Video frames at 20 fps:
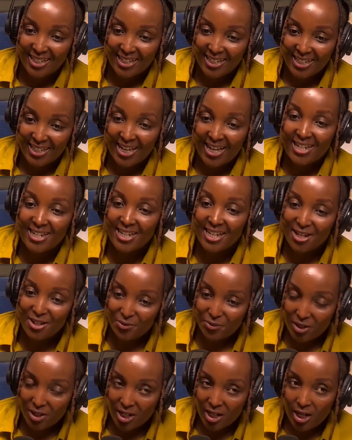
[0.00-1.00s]
And
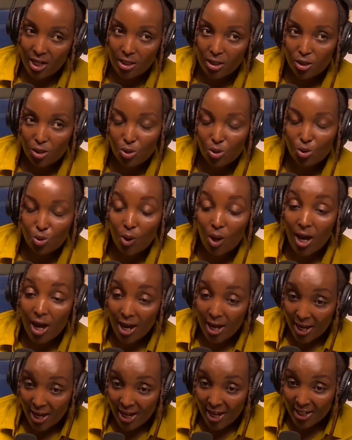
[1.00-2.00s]
to a
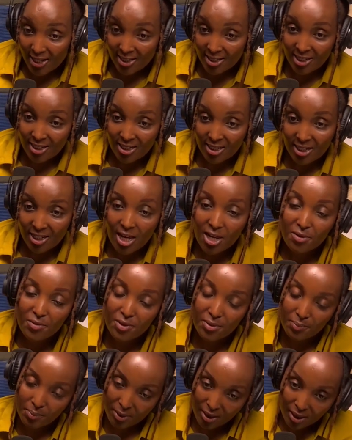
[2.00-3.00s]
higher extent,
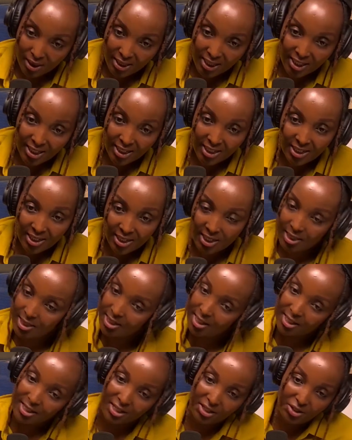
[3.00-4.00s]
every building needs
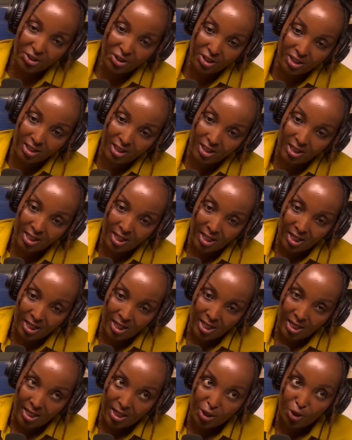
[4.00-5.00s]
a kitchen. True.
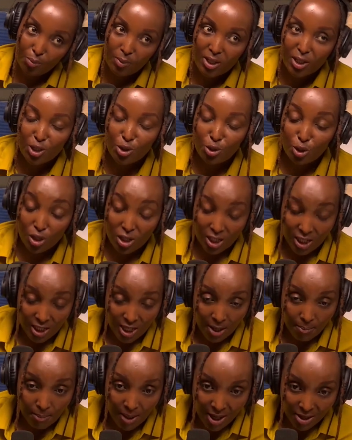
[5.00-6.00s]
You might not need
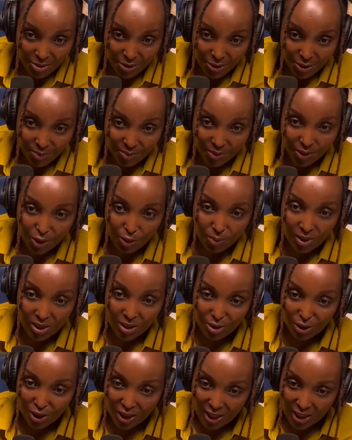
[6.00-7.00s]
a bathroom, you might
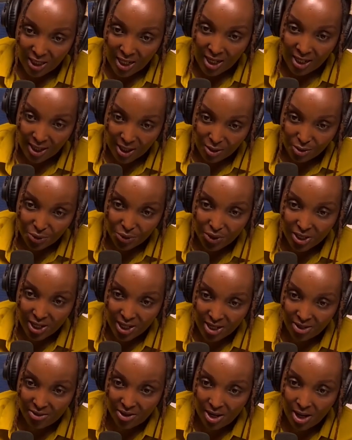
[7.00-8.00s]
not need a laundry
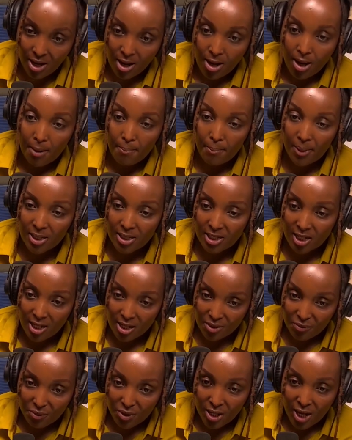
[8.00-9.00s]
area, but
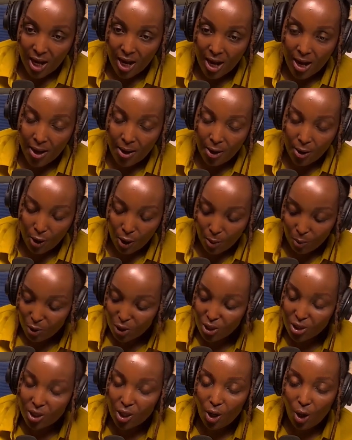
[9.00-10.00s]

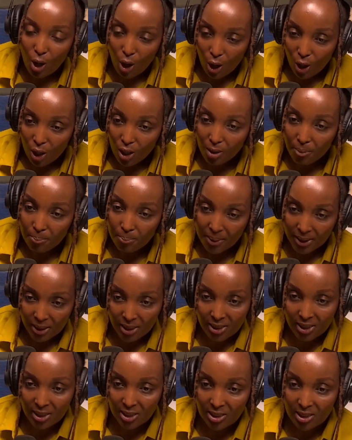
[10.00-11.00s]
almost all
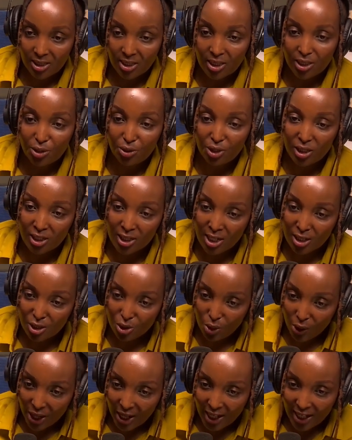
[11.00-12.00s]
buildings, you need a
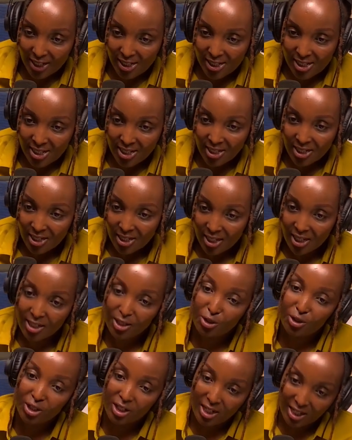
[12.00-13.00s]
toilet and
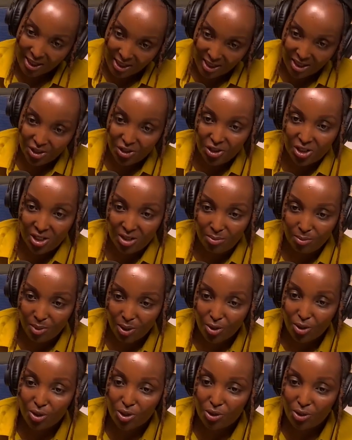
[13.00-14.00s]
you need a kitchen,
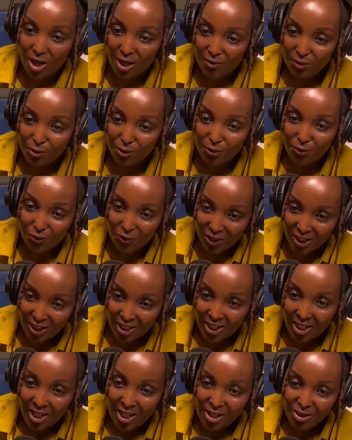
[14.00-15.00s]
because you have to feed
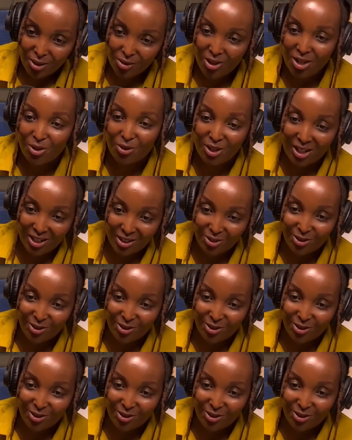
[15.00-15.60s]
so that you can go